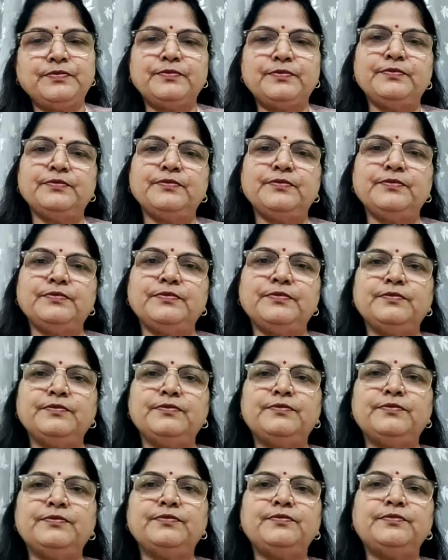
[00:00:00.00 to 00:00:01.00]

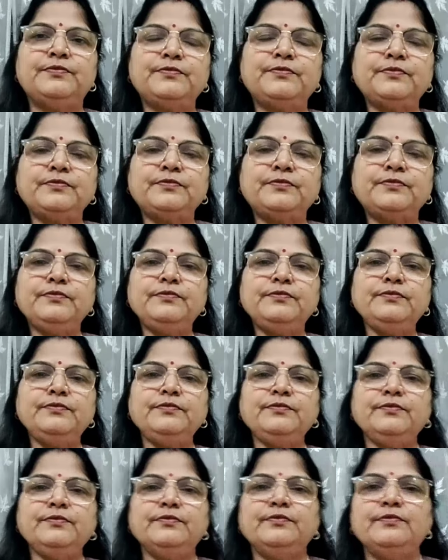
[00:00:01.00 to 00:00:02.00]

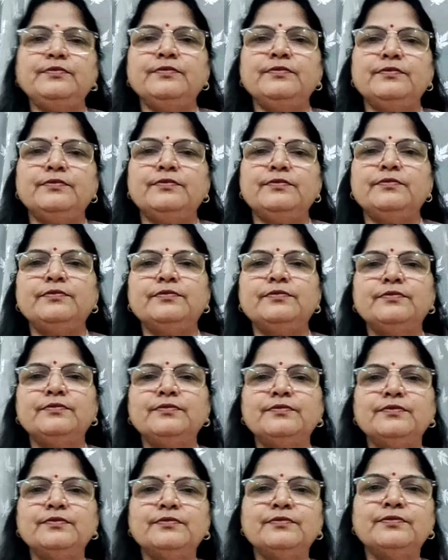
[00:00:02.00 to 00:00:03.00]

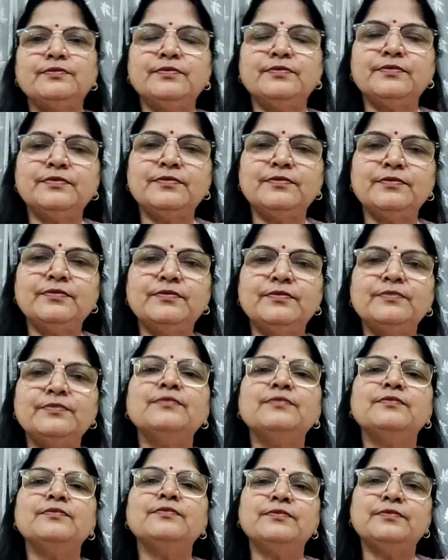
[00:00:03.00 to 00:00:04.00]

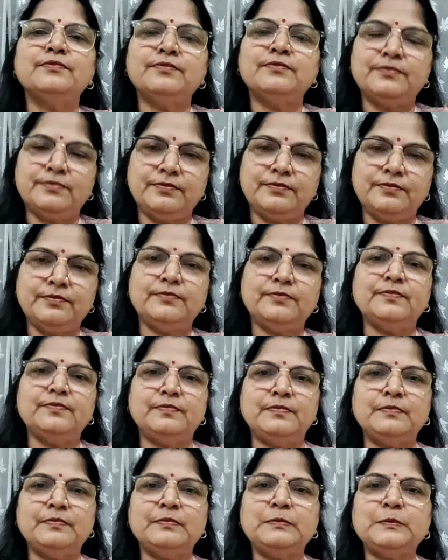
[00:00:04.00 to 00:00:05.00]

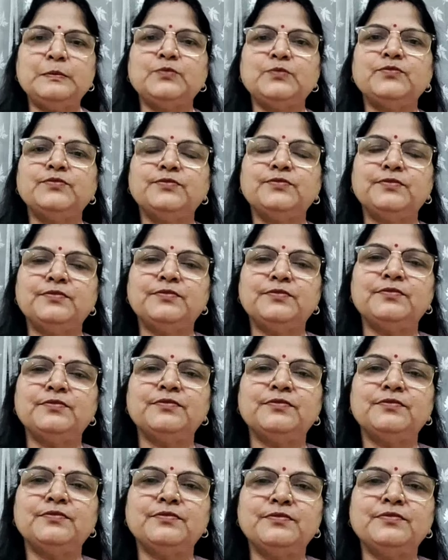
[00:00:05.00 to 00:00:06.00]

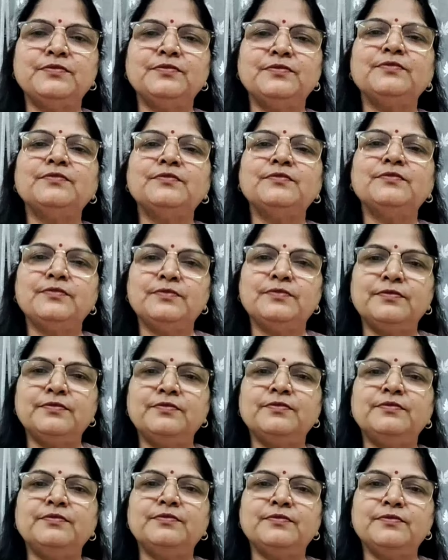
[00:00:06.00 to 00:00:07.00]

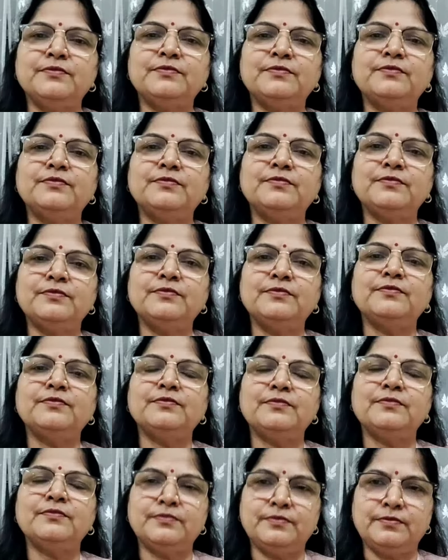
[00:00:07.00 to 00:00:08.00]
This person isn't speaking.